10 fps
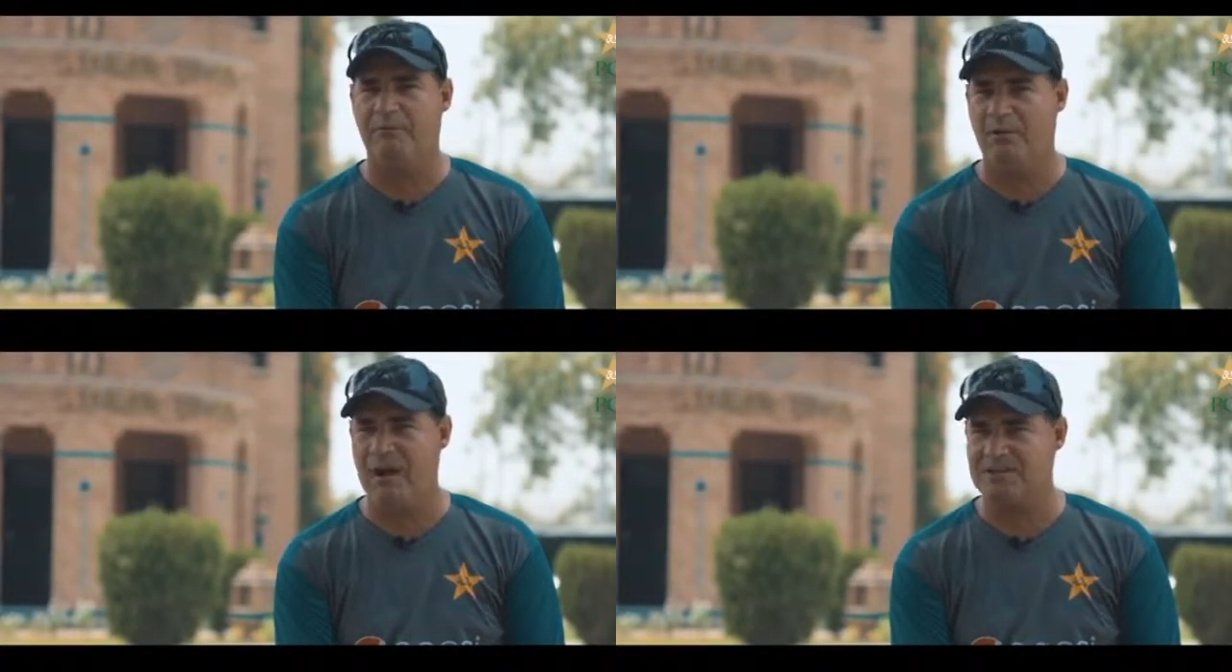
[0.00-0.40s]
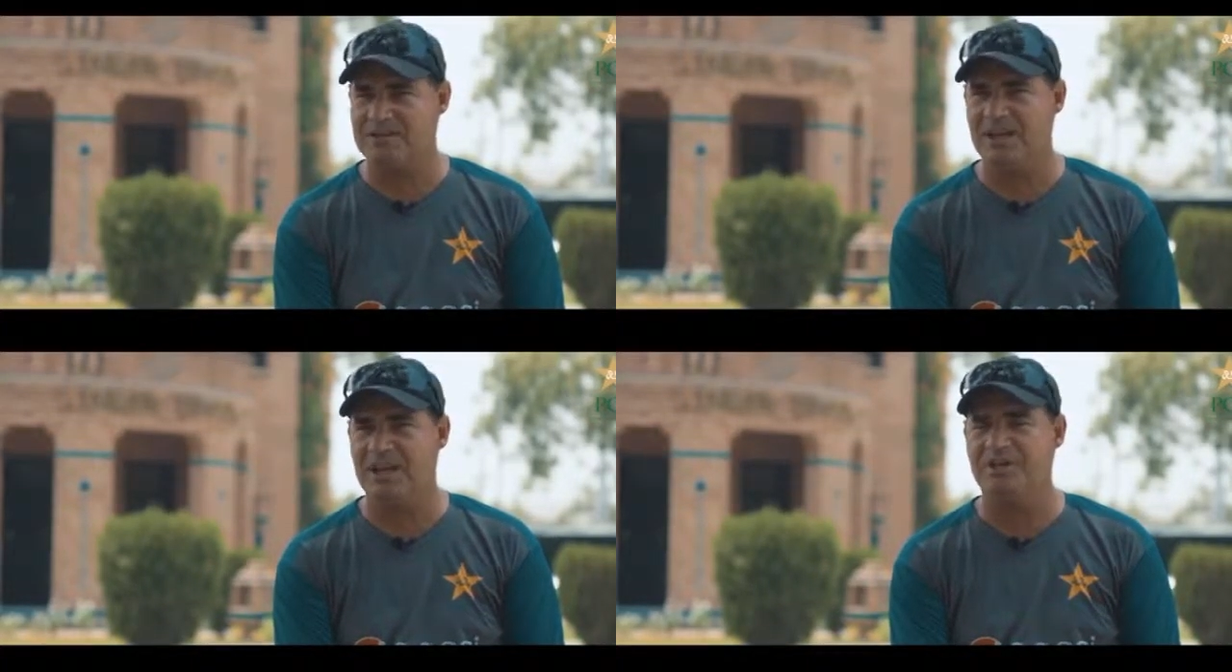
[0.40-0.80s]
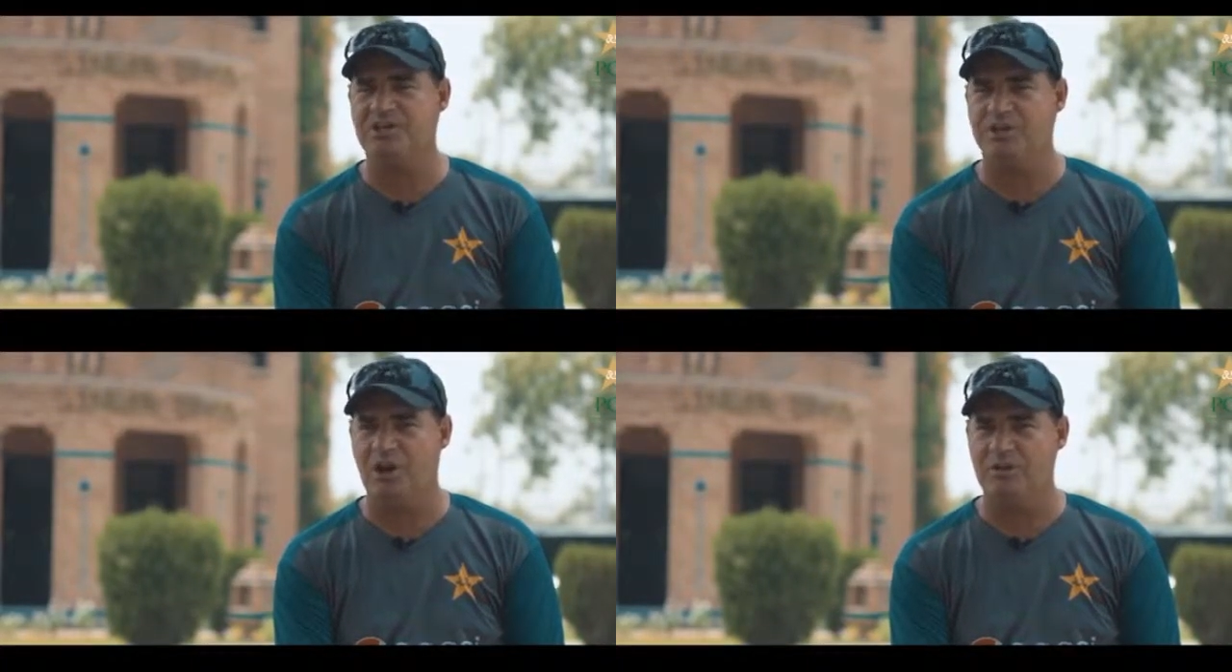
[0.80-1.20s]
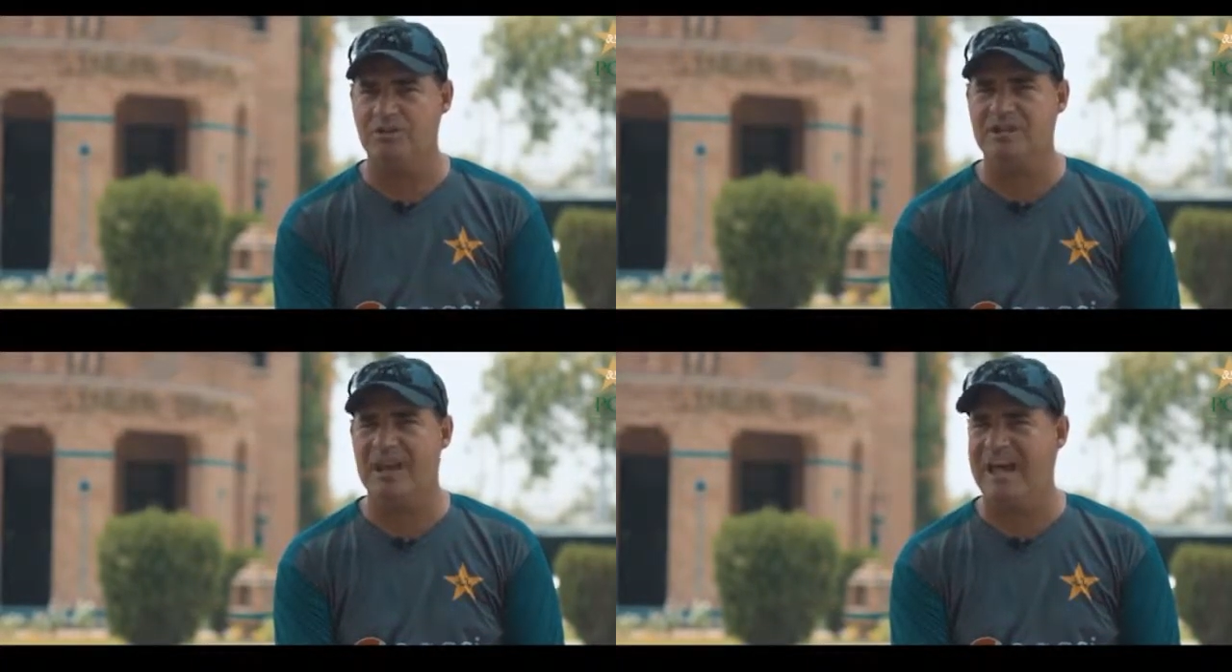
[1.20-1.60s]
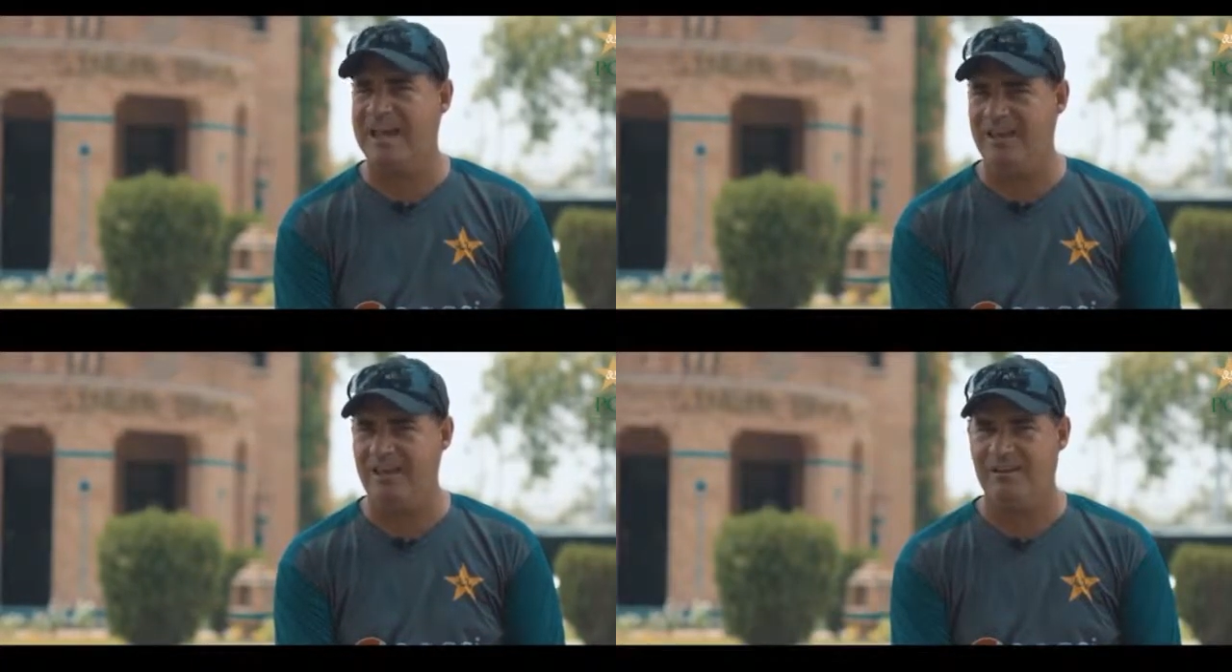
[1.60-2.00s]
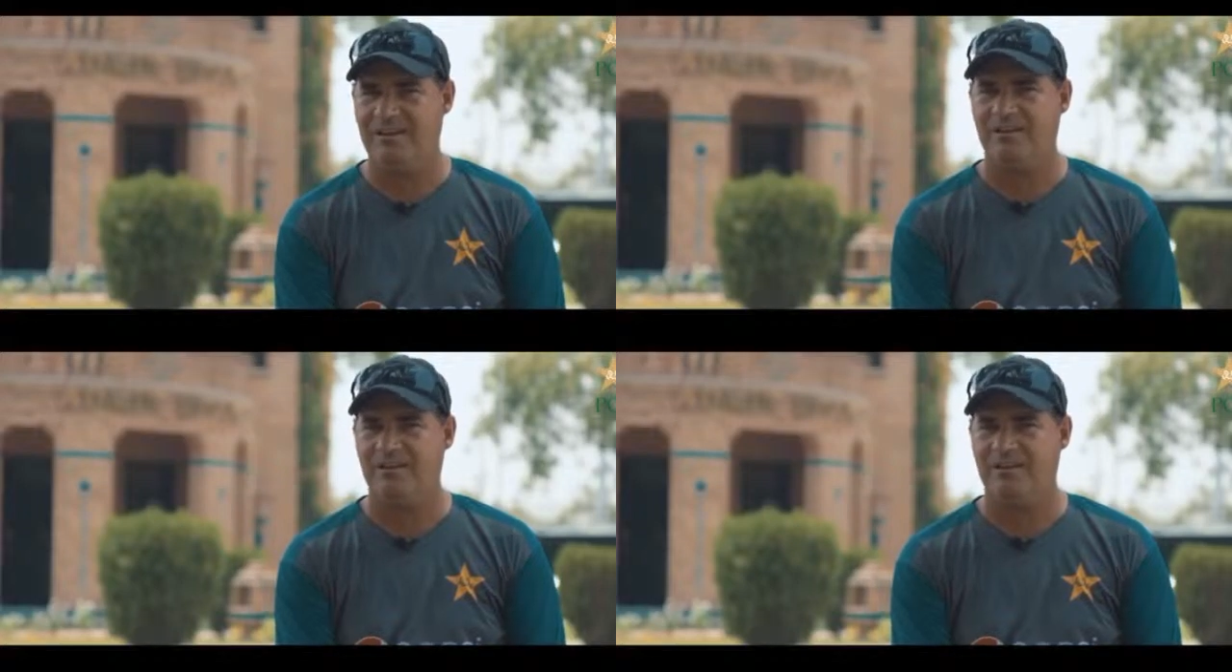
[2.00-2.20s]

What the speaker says: for us, it shows A,